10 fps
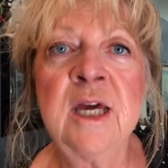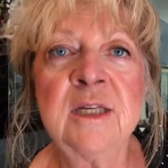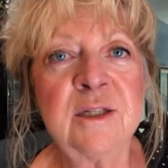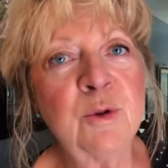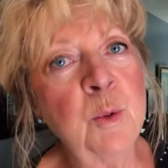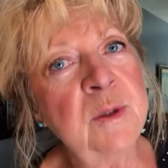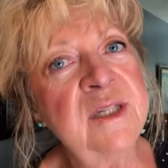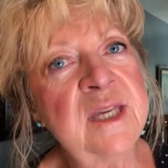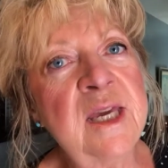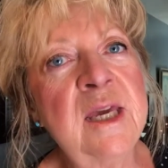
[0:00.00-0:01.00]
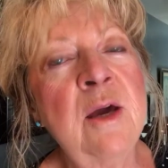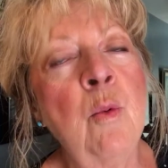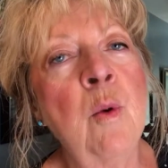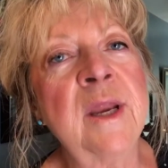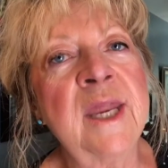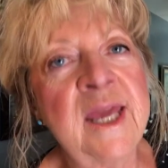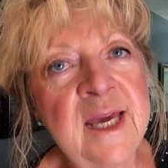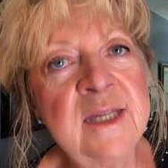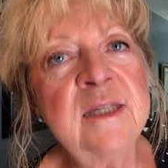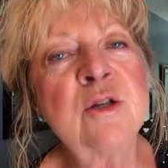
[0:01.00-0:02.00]
so we'll see what
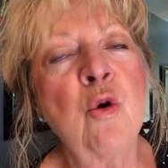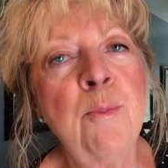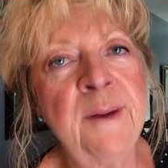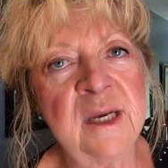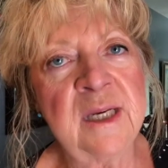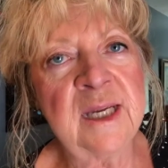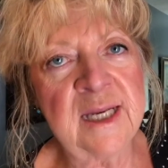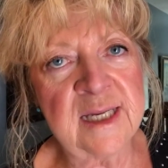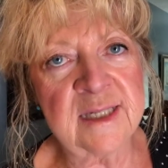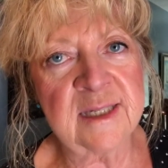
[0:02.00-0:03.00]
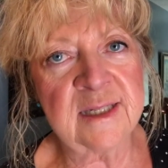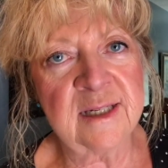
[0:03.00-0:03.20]
his opinion is.